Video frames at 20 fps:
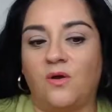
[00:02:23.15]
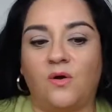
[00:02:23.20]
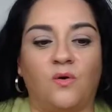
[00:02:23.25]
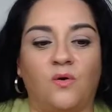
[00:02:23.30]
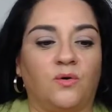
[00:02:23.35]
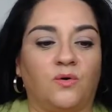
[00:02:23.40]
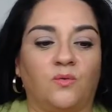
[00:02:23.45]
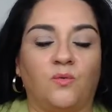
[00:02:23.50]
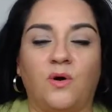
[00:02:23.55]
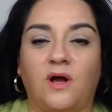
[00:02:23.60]

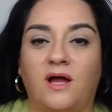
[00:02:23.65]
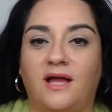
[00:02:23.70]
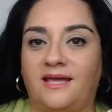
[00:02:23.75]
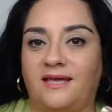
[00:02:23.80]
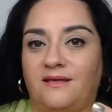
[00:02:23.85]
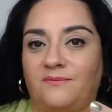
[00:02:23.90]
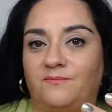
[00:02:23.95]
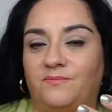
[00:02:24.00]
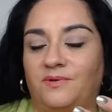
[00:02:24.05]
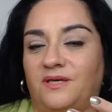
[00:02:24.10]
or
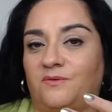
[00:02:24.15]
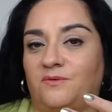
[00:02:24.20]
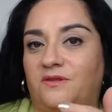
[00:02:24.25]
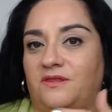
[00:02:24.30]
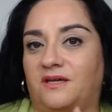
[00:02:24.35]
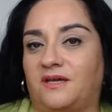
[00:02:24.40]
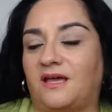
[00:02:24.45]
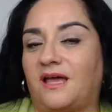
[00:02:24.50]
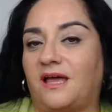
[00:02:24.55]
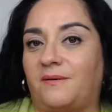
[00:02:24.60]
why be with
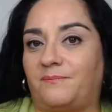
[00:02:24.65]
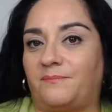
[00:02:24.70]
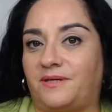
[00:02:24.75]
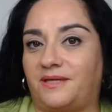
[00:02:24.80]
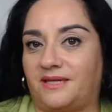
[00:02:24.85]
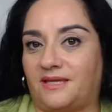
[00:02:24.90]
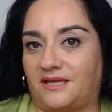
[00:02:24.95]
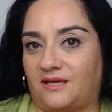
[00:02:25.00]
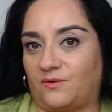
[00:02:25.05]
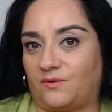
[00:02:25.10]
a
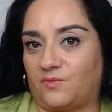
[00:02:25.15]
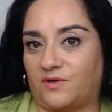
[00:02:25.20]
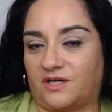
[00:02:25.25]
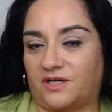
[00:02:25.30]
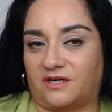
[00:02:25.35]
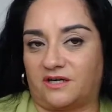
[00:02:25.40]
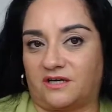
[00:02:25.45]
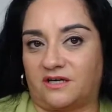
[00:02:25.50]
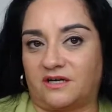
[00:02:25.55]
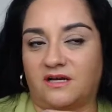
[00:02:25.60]
company
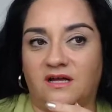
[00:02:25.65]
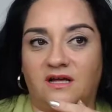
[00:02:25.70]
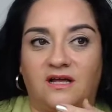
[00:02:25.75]
where,